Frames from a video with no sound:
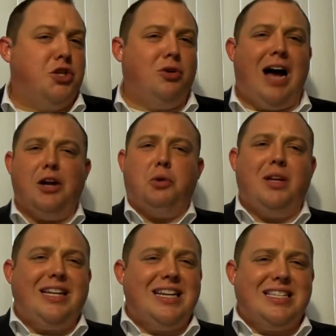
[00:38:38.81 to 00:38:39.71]
So not
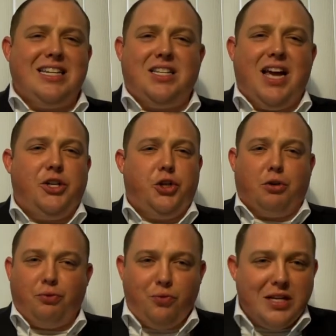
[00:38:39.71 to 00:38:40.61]
only does he touch
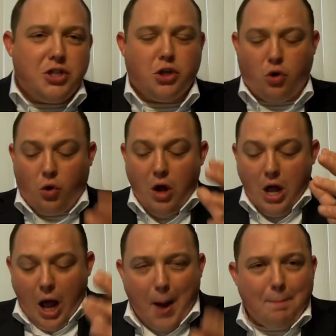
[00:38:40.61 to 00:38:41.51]
your physical,
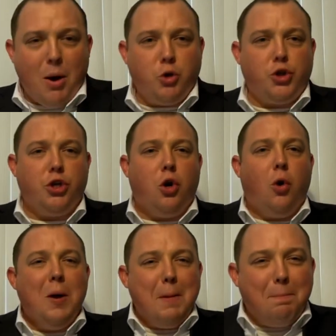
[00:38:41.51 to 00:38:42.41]

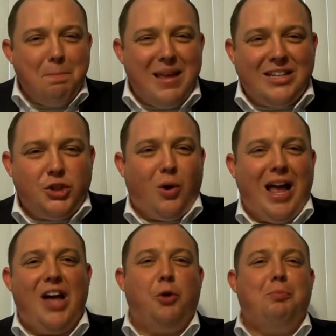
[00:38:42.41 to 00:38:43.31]
emotional, mental
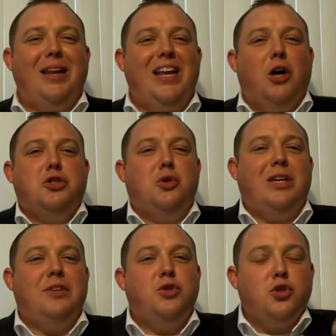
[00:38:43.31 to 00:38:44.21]
health, but he also
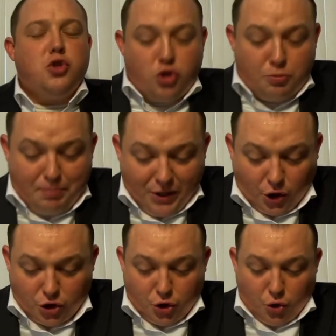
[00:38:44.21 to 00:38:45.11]
gives you
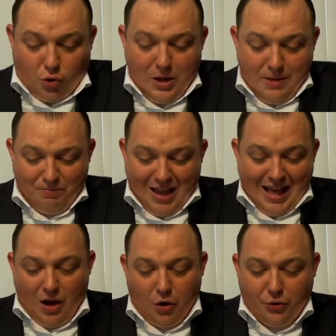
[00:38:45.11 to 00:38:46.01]
spiritual
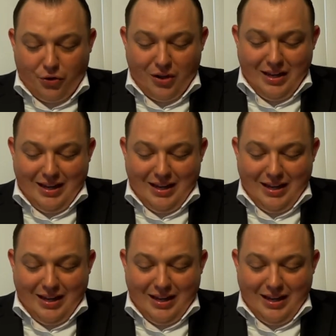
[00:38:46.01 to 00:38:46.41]
health.